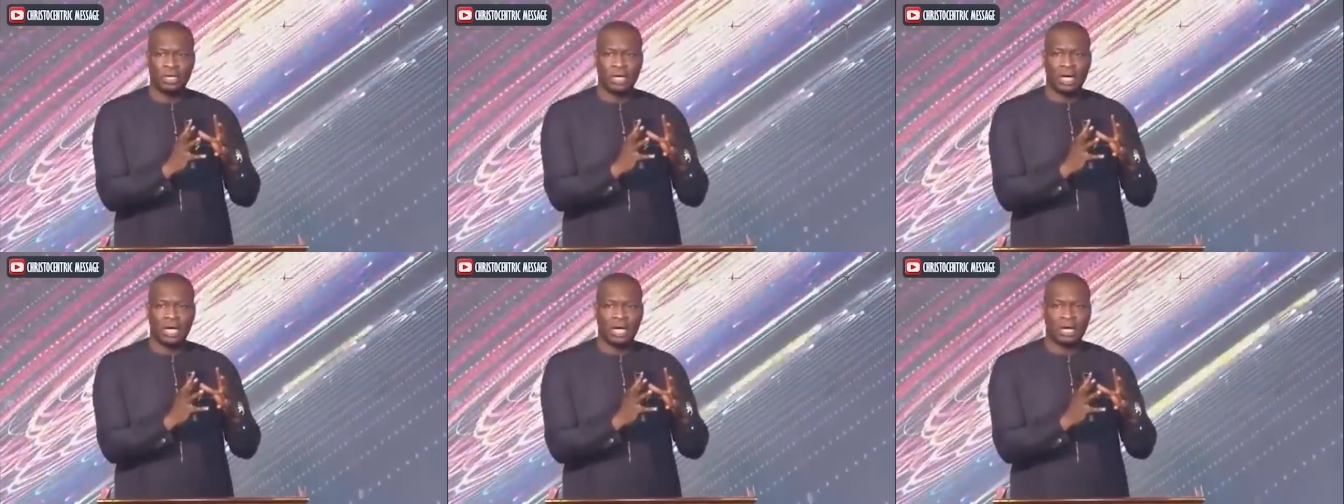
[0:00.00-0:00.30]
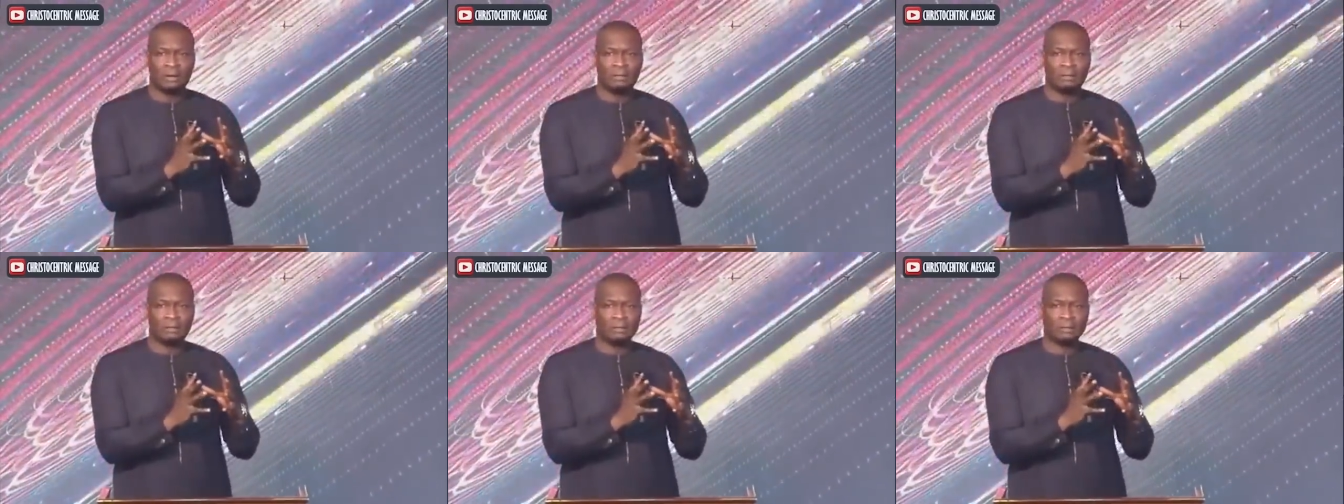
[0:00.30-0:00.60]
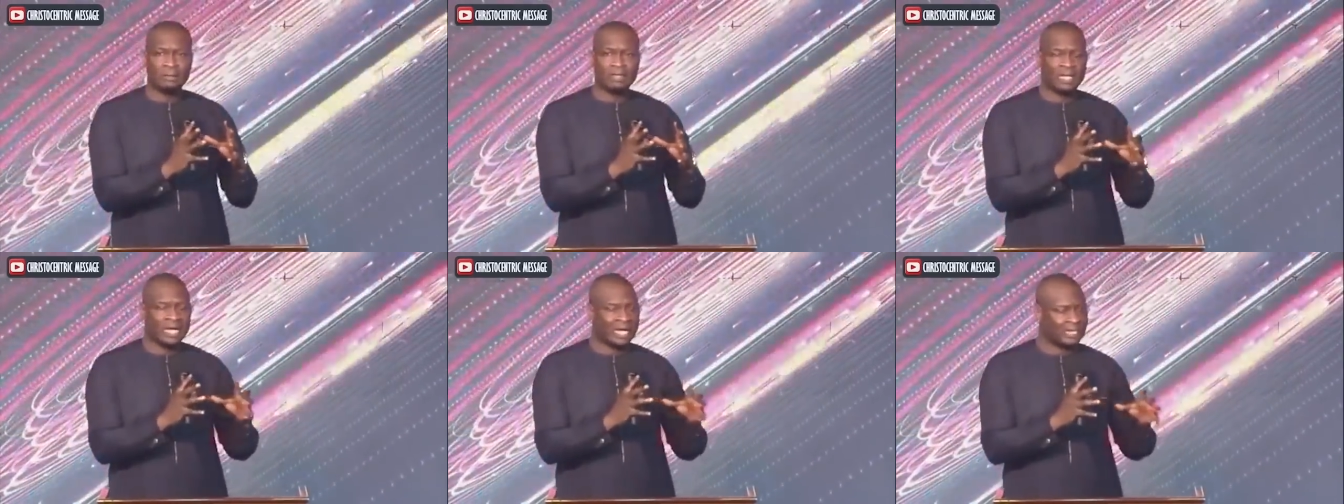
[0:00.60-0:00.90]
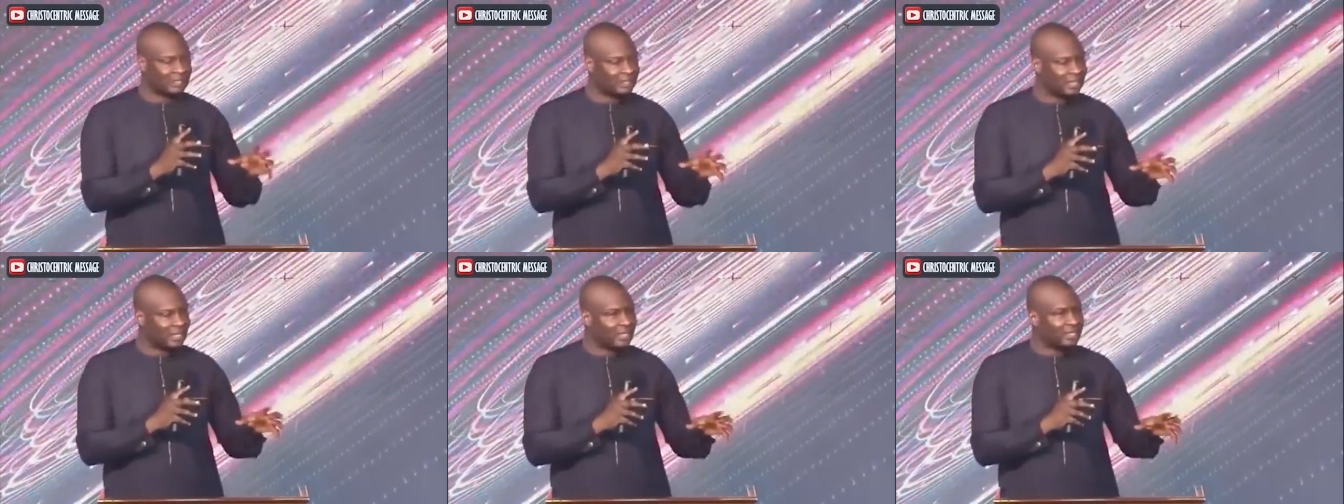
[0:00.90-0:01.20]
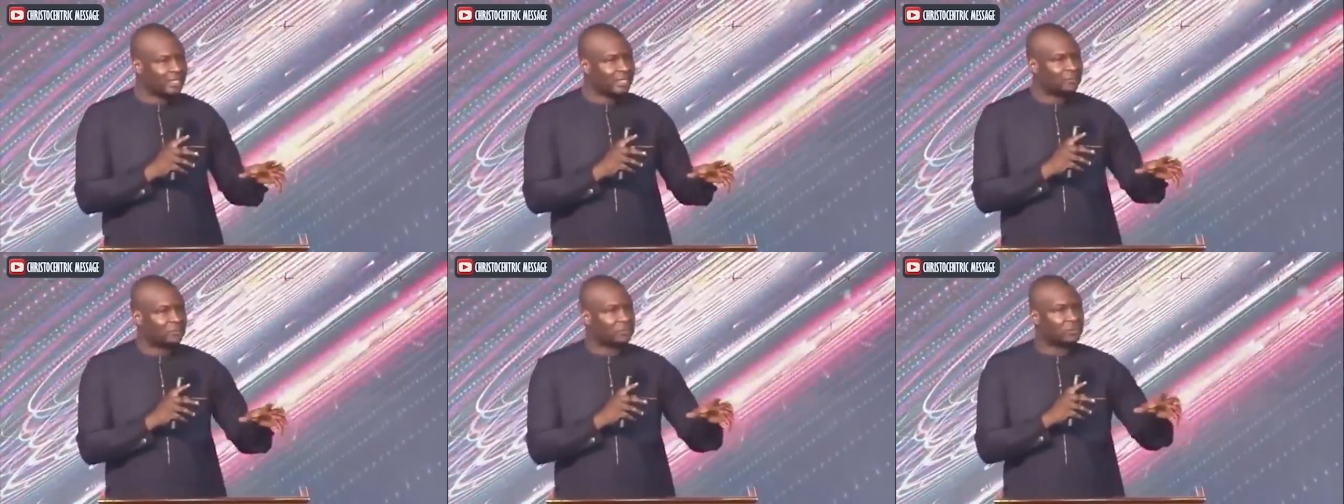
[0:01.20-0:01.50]
um, they
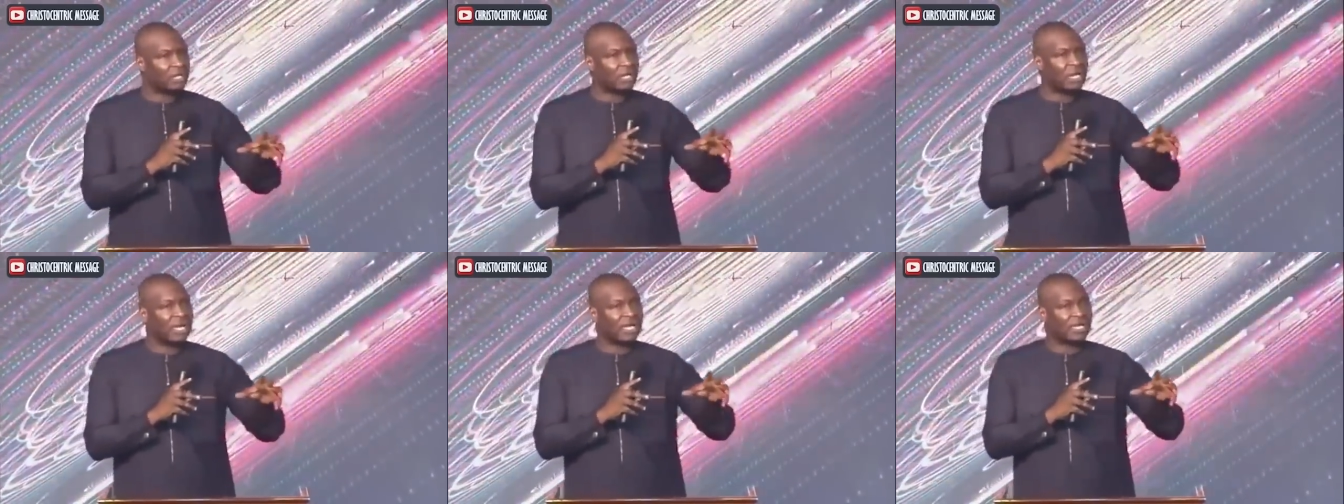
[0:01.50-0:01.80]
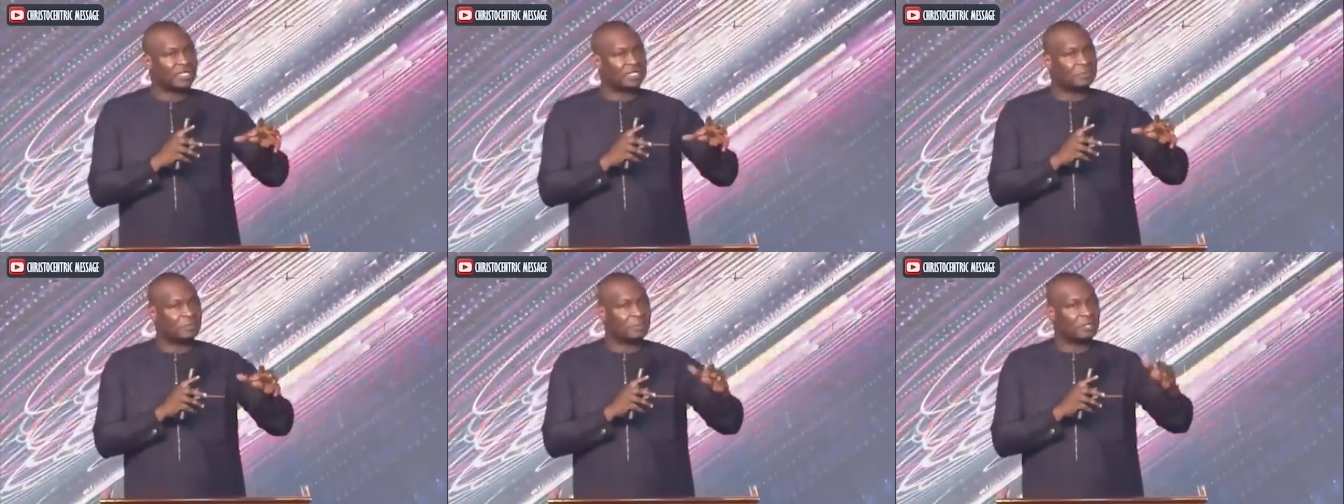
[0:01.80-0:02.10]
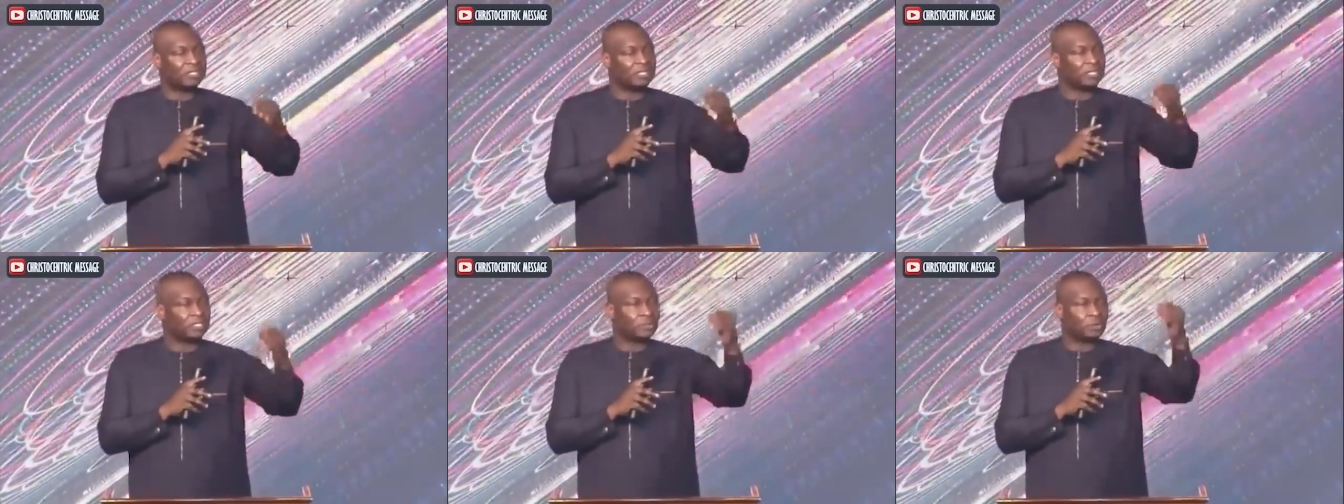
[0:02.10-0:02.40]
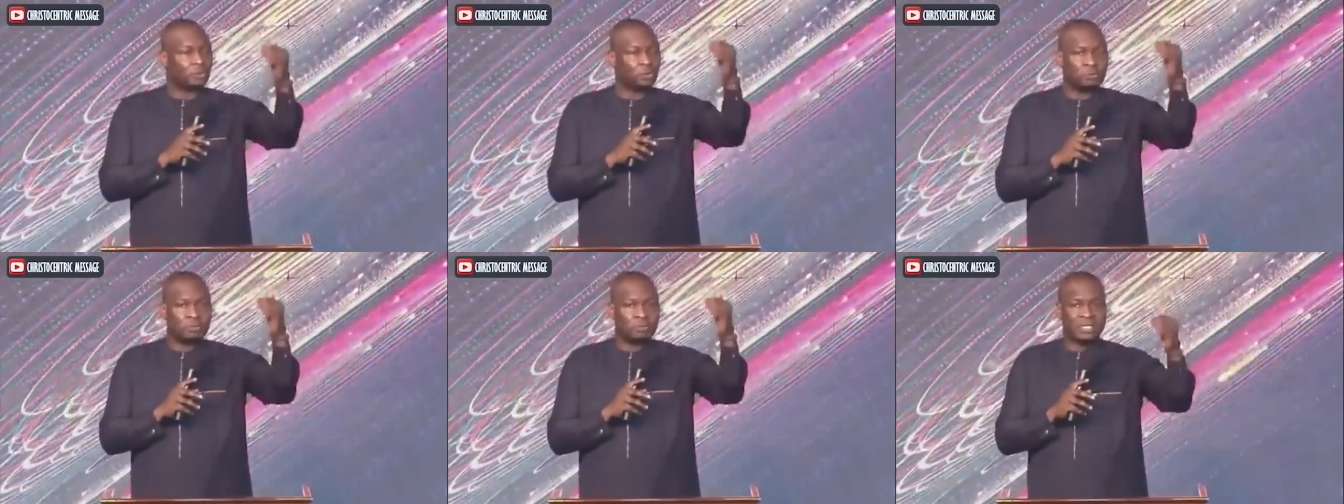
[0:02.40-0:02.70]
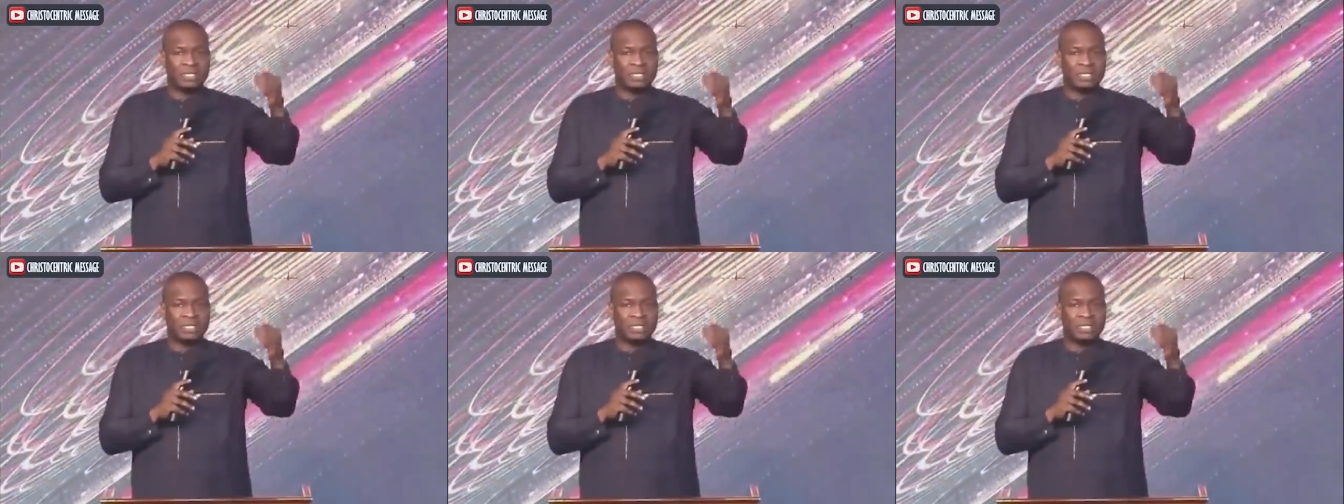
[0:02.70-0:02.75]
attended to the legs but he told me